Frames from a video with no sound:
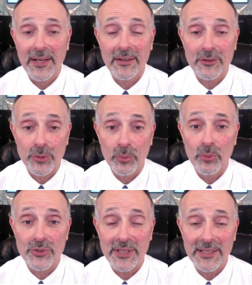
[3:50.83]

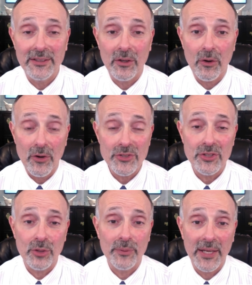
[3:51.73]
tools in the
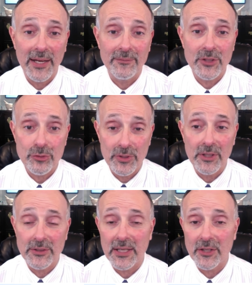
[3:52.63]
arsenal we have to treat
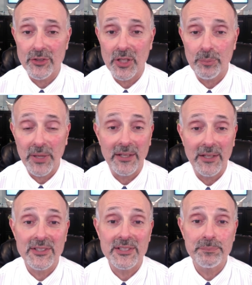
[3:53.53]
odontogenic pain,
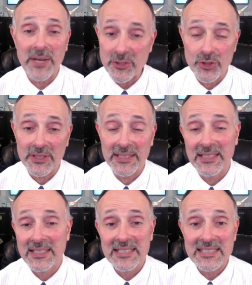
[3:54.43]
especially
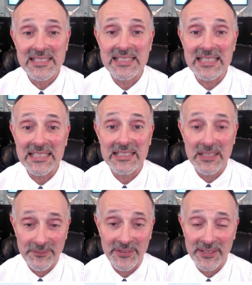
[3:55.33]

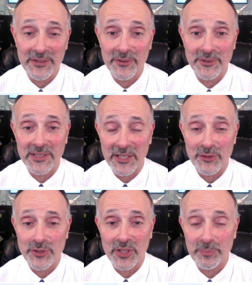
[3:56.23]
significant
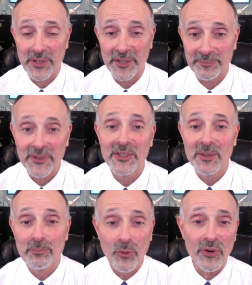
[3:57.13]
odontogenic pain.
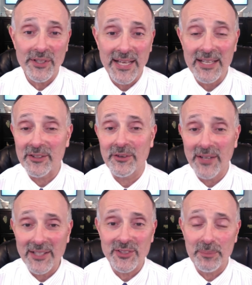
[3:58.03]
More on that in our
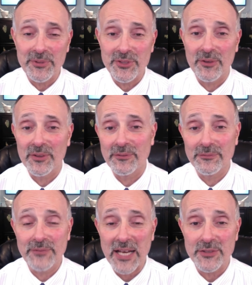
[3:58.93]
next episode of Fast